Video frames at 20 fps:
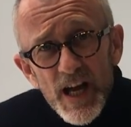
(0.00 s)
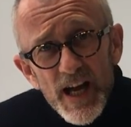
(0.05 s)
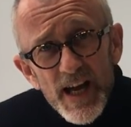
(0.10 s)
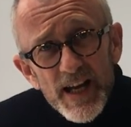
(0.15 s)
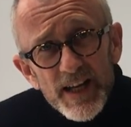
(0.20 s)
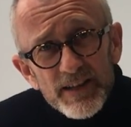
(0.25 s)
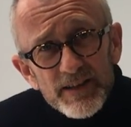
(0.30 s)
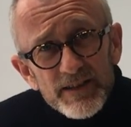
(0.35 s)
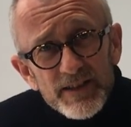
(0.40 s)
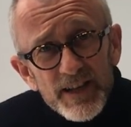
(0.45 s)

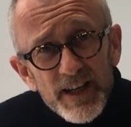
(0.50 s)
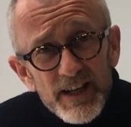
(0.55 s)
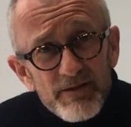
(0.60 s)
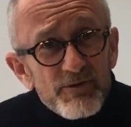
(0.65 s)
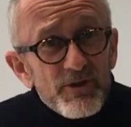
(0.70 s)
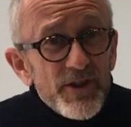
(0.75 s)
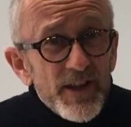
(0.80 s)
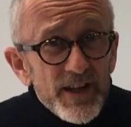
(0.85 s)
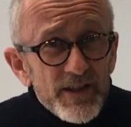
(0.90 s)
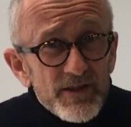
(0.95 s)
and
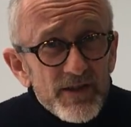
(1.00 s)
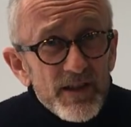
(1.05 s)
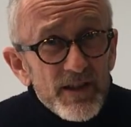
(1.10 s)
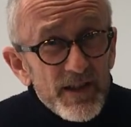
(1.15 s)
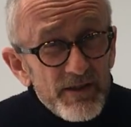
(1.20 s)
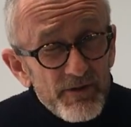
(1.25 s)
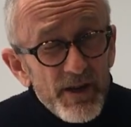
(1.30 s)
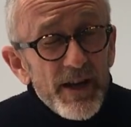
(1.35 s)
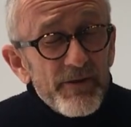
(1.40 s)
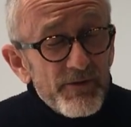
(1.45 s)

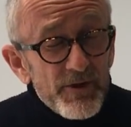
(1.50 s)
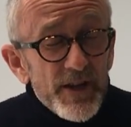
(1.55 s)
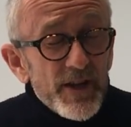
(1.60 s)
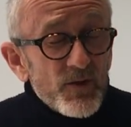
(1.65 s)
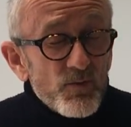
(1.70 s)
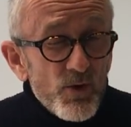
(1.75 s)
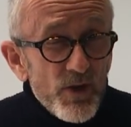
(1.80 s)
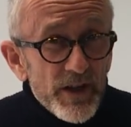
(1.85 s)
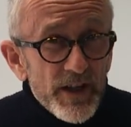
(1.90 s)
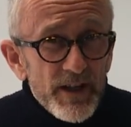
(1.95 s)

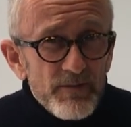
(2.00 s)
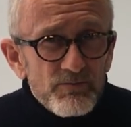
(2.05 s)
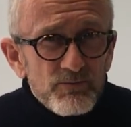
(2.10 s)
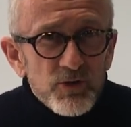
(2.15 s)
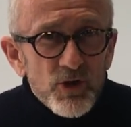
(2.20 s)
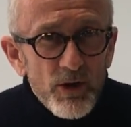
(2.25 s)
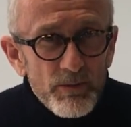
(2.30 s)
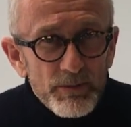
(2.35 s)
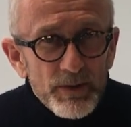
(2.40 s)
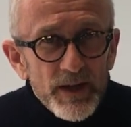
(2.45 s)
everything's working
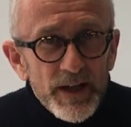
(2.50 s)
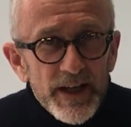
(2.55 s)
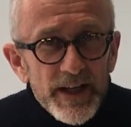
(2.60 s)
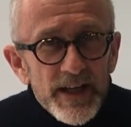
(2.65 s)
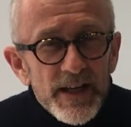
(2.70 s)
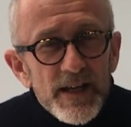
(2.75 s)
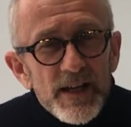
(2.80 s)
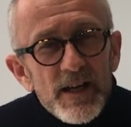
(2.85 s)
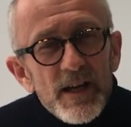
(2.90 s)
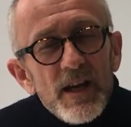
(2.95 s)
properly.